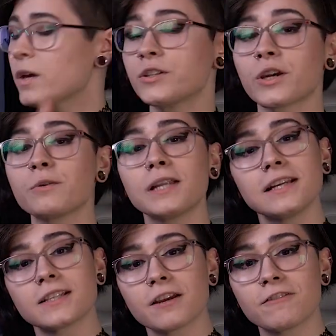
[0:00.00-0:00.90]
So
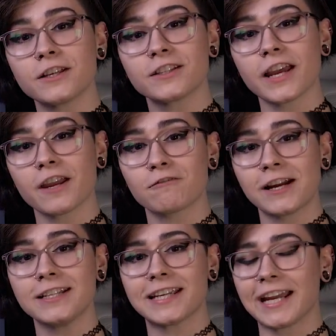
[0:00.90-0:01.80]
let's give this a
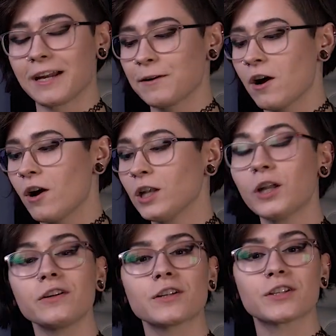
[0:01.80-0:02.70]
rating.
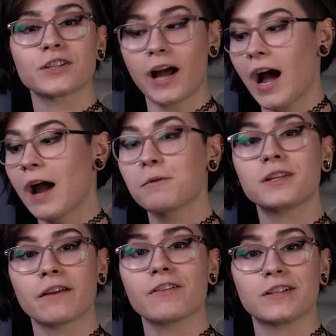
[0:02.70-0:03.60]
Looks, I
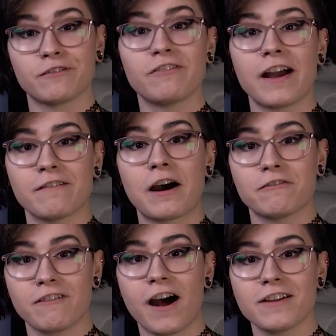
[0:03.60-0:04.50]
would give this a 5 out
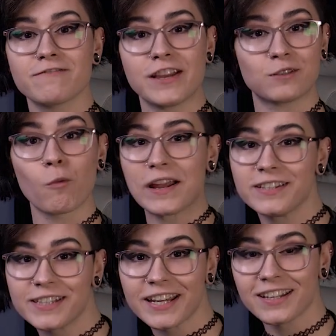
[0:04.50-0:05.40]
of 5. This
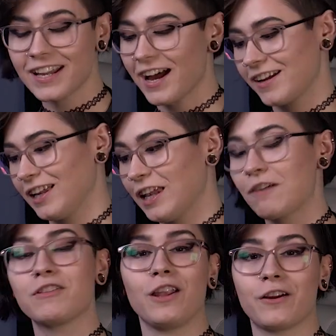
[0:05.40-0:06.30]
wins it. I
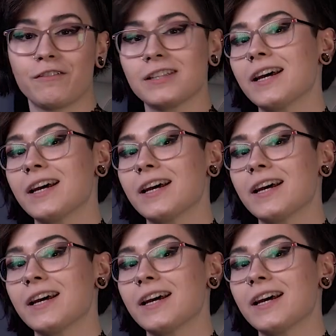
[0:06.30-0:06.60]
love the look of this